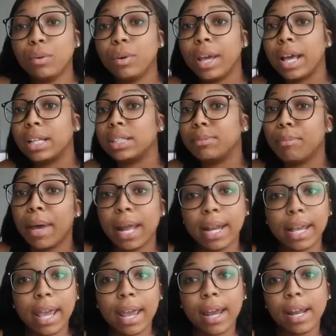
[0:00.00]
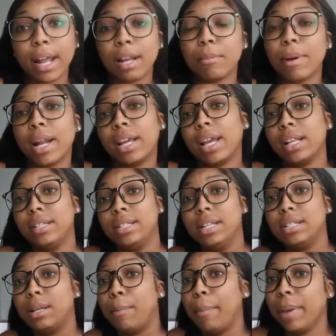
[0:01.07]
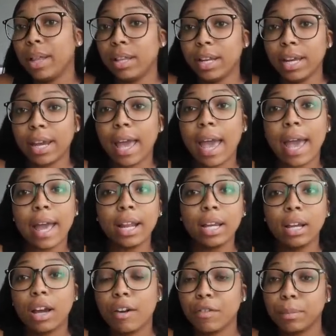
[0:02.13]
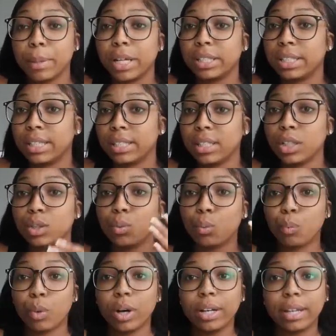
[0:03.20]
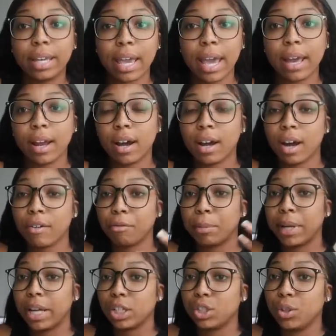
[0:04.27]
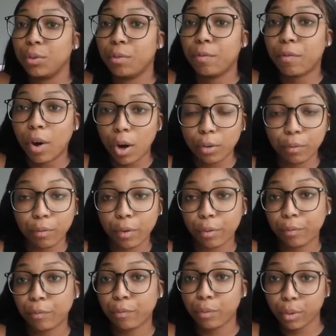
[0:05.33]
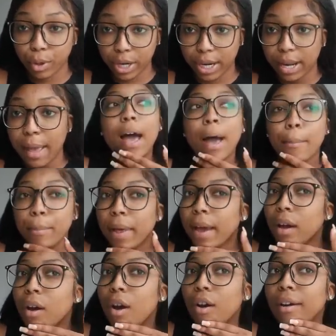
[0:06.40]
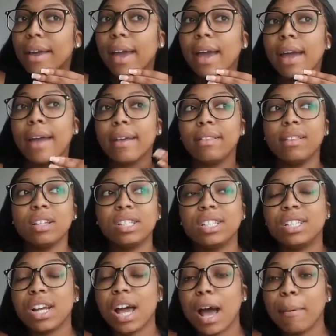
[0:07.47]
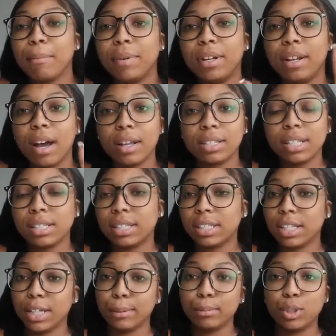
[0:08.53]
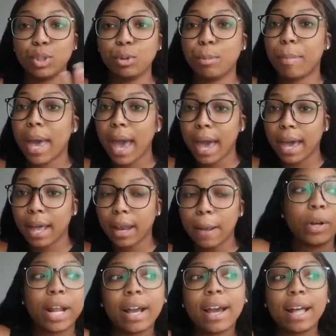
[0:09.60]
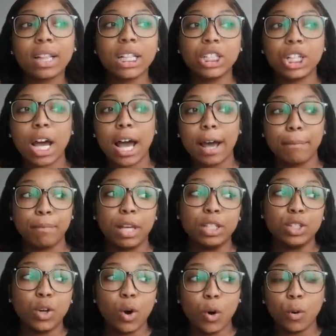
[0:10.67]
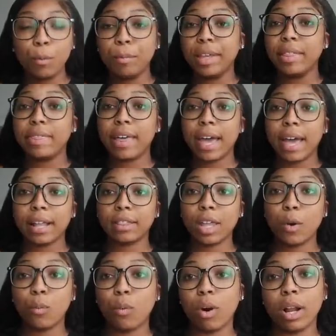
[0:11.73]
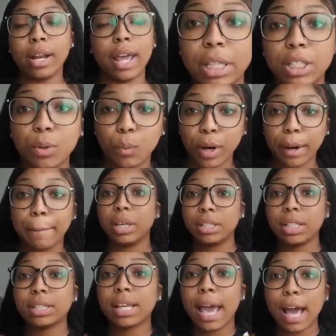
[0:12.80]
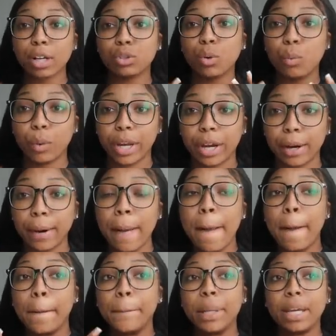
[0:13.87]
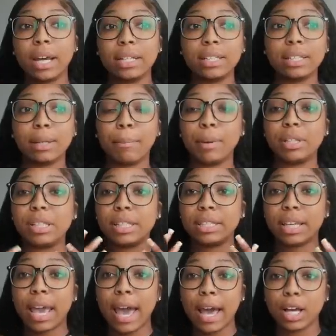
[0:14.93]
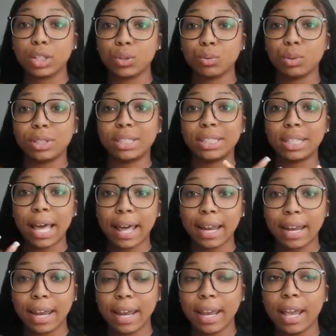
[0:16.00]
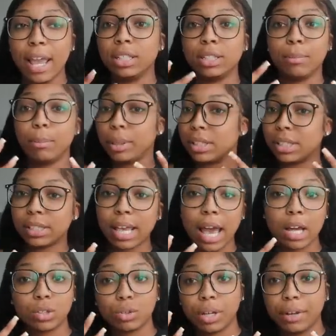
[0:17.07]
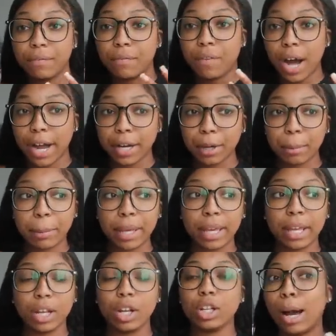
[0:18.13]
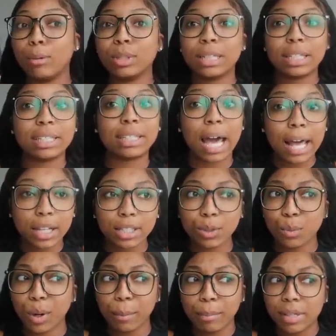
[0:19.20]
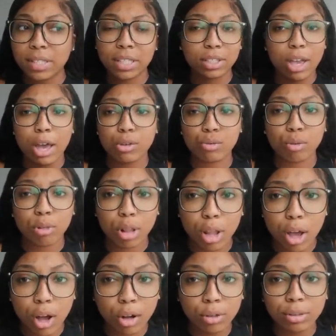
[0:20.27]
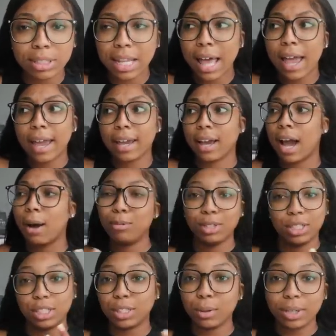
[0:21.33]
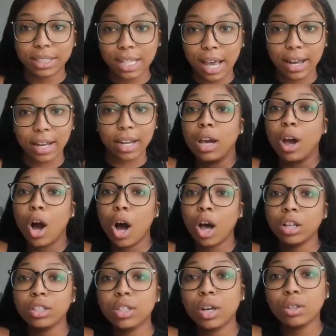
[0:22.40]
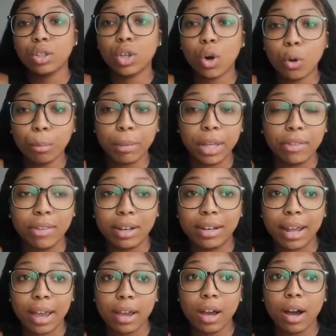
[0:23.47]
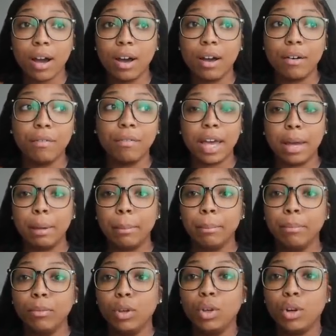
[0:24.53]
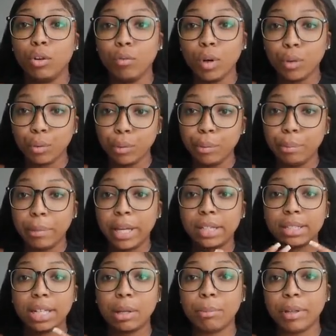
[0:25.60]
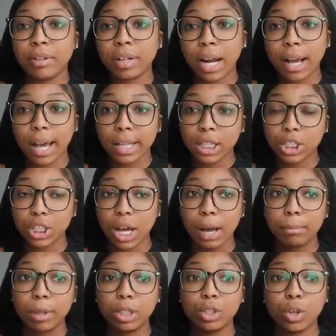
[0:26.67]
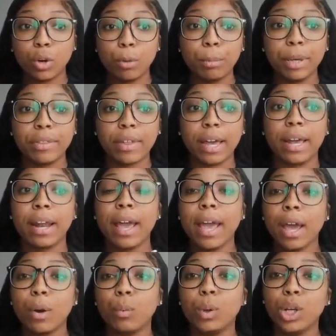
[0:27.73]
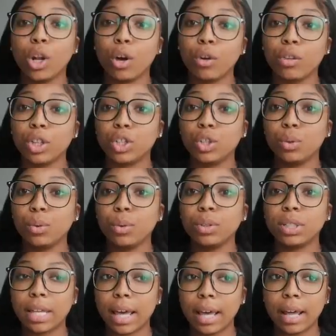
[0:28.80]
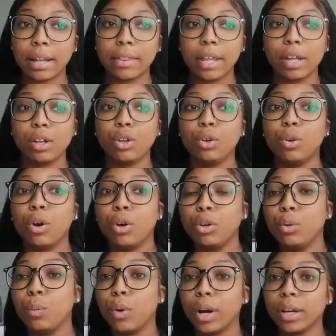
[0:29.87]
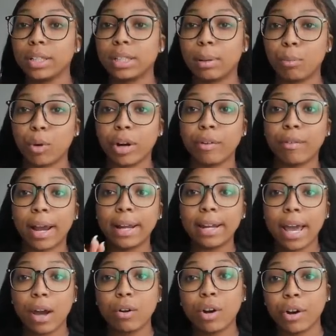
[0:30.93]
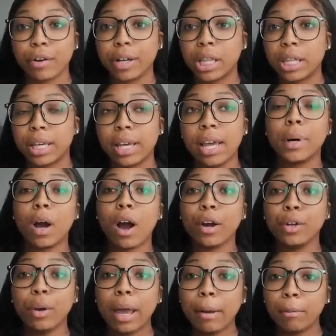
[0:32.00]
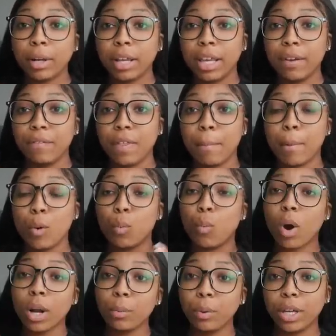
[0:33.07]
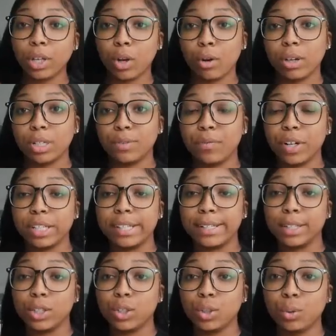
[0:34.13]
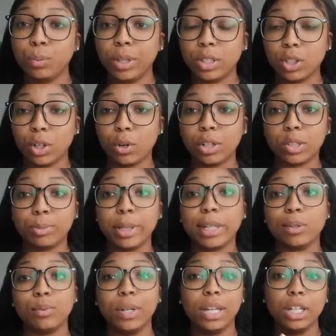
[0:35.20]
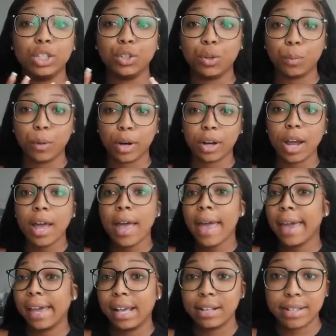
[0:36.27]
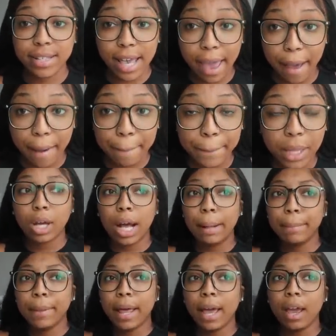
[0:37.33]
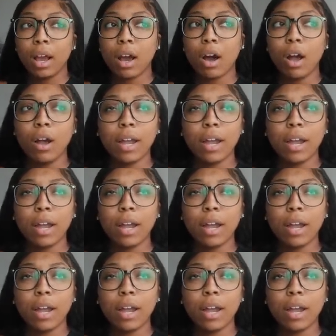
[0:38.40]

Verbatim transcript: who gets medicaid anybody gets disability any government assistance would get a government issued phone for free i'm like okay this job doesn't seem too bad when i got the job job, they told me that they want me to wear business casual wear because it's a business casual setting, it's a business casual environment. I was excited to wear business casual clothes, like I was just so excited. They also told me the day of them, you know, recruiting me and telling me that I got the job, they told me that, hey, we know that you said that, you know, you work somewhere right now currently, but are you able to give them a one week notice versus a two weeks notice because we need you to work ASAP. So I'm like,